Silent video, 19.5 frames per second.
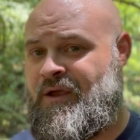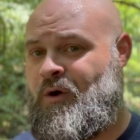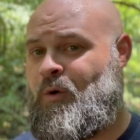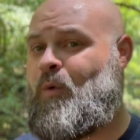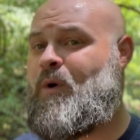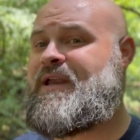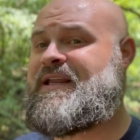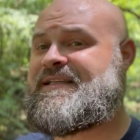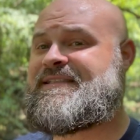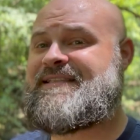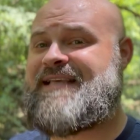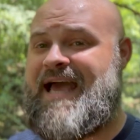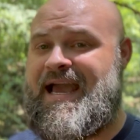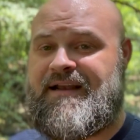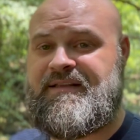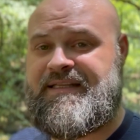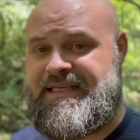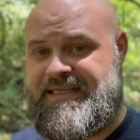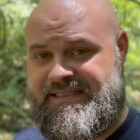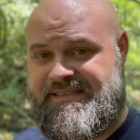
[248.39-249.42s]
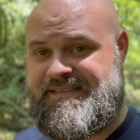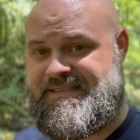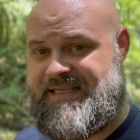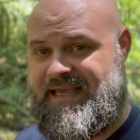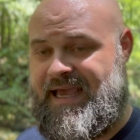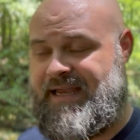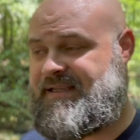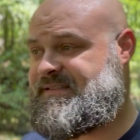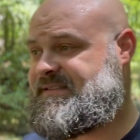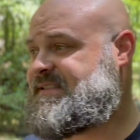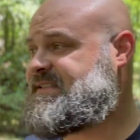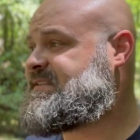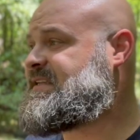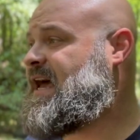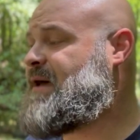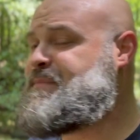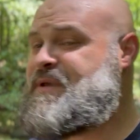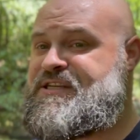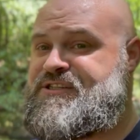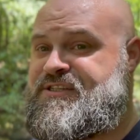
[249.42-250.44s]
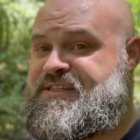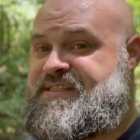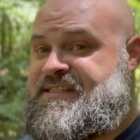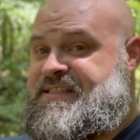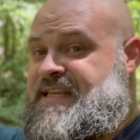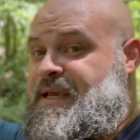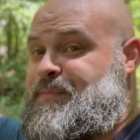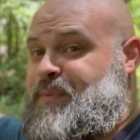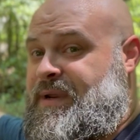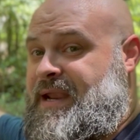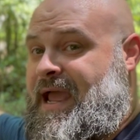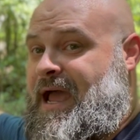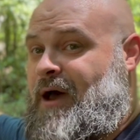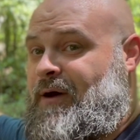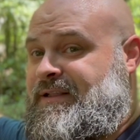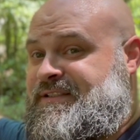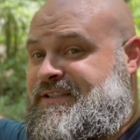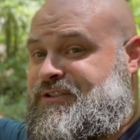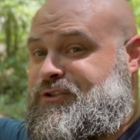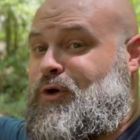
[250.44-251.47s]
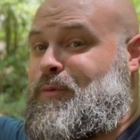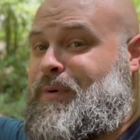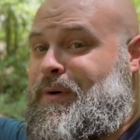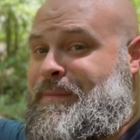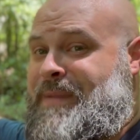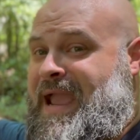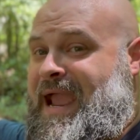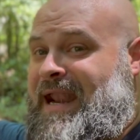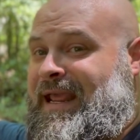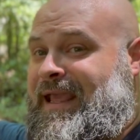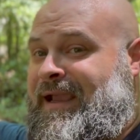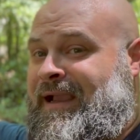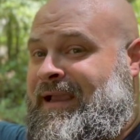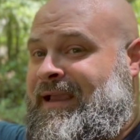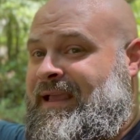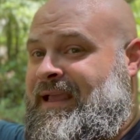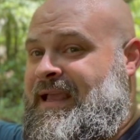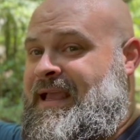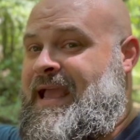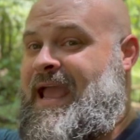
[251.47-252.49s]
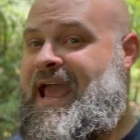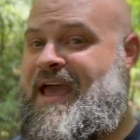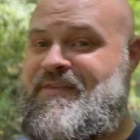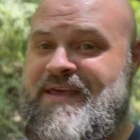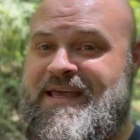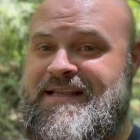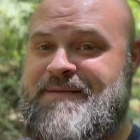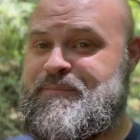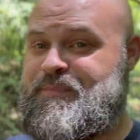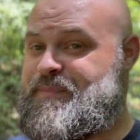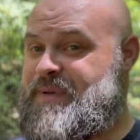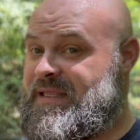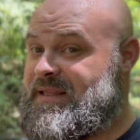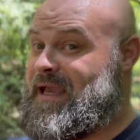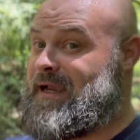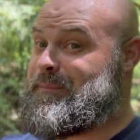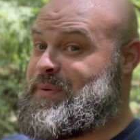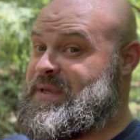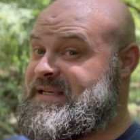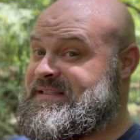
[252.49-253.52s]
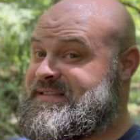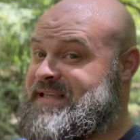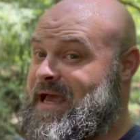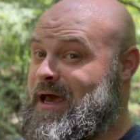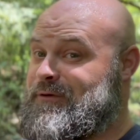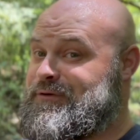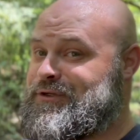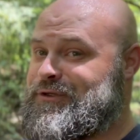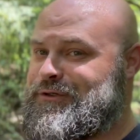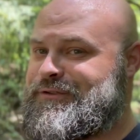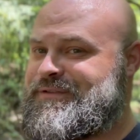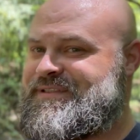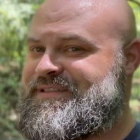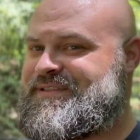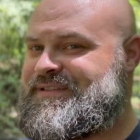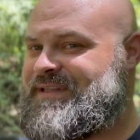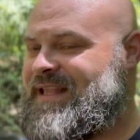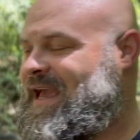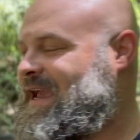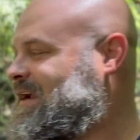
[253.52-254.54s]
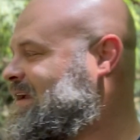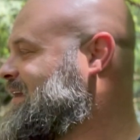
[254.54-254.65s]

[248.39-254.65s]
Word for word: What exactly is that? Because it's not me just dipping out and Supermaning and then being like, peace out, dudes. Like,